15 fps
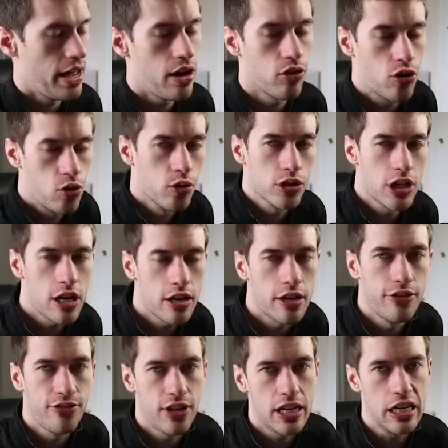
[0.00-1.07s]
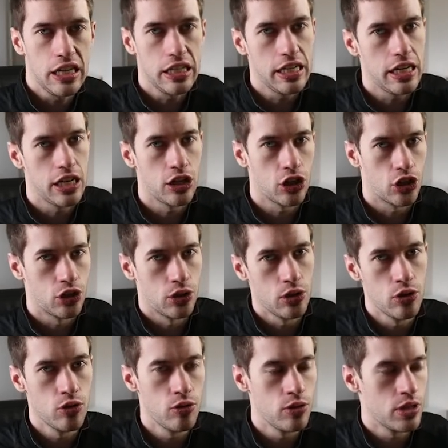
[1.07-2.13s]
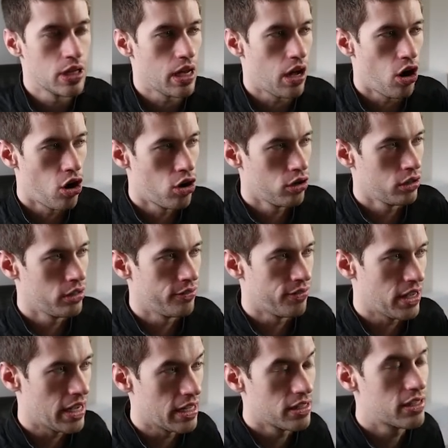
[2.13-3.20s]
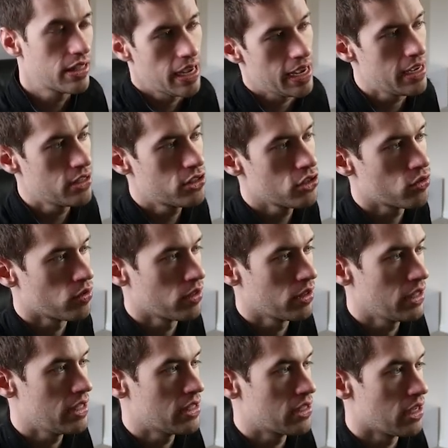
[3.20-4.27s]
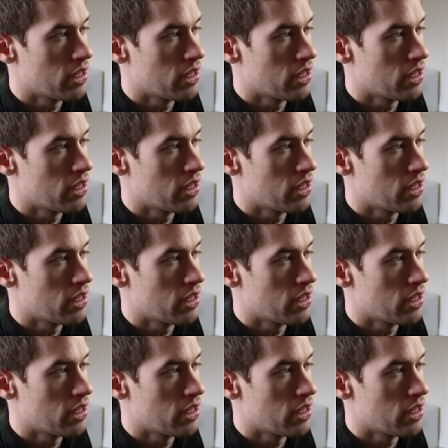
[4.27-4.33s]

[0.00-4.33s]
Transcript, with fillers: Now, Corsair conveniently includes all of its cases, or at least